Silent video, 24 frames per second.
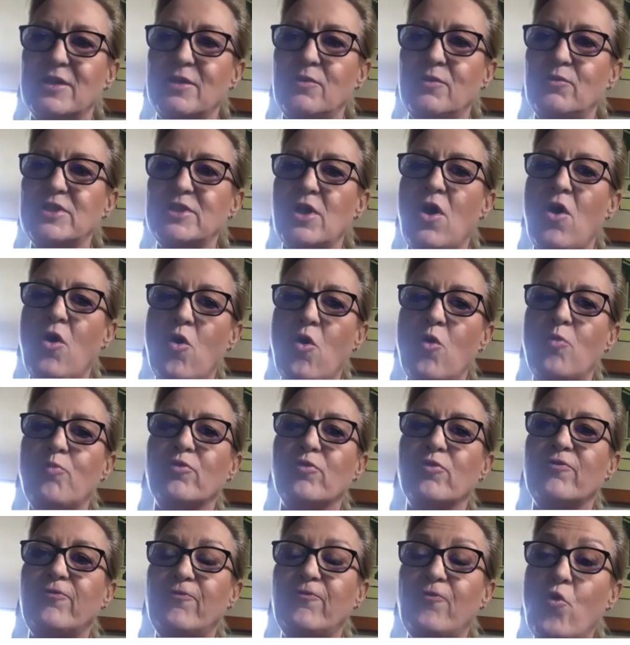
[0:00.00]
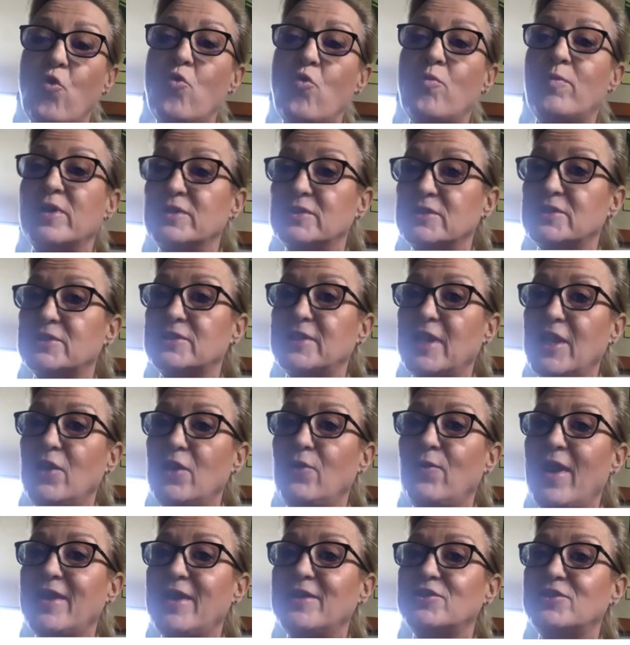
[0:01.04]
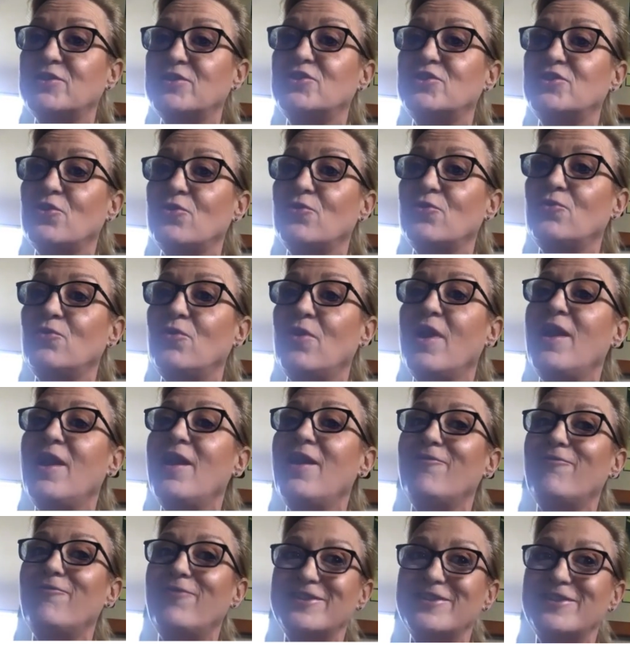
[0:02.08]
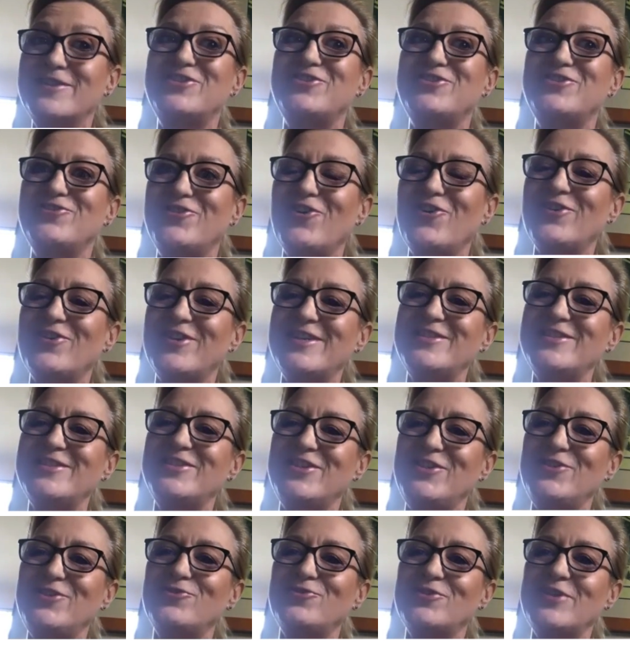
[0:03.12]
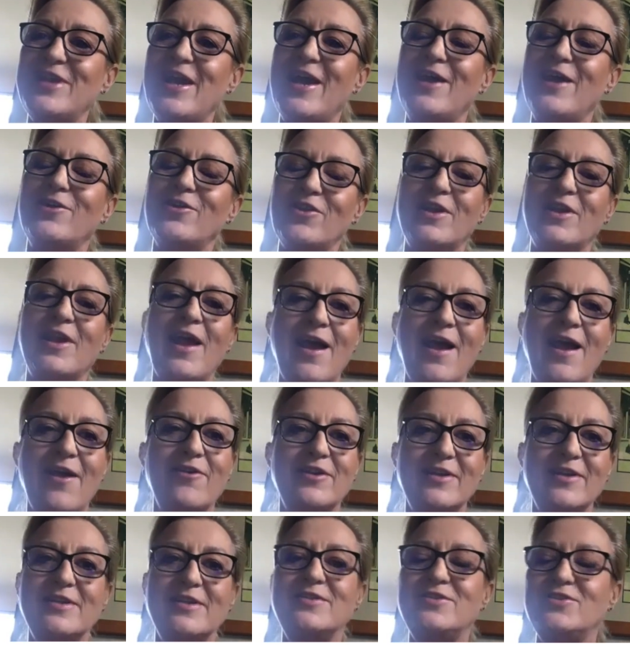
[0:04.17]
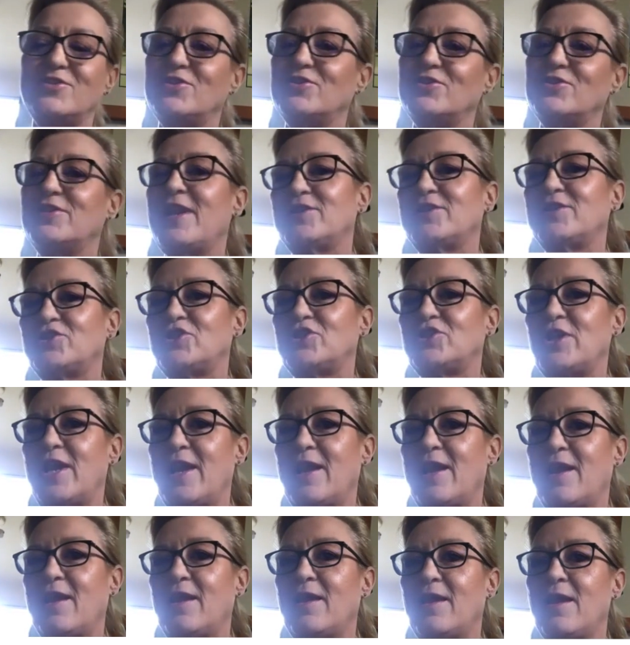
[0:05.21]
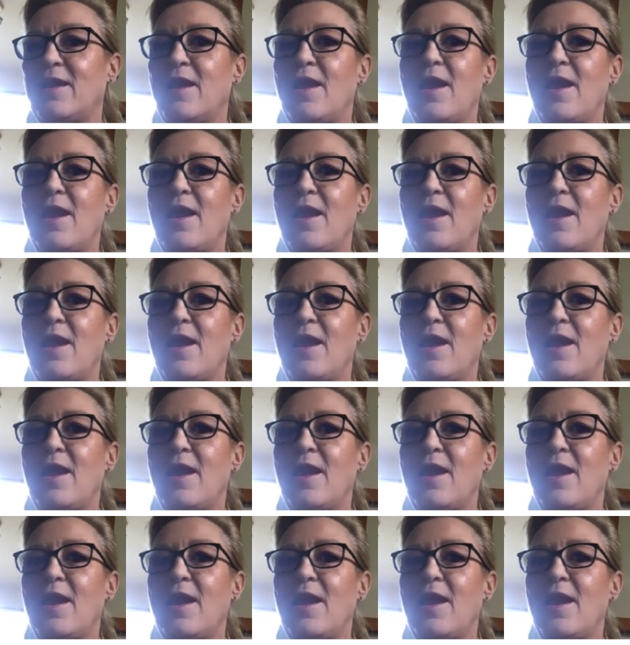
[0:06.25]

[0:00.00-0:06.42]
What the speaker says: It was a whole performance that you had to do once you got out of the car and into that chair.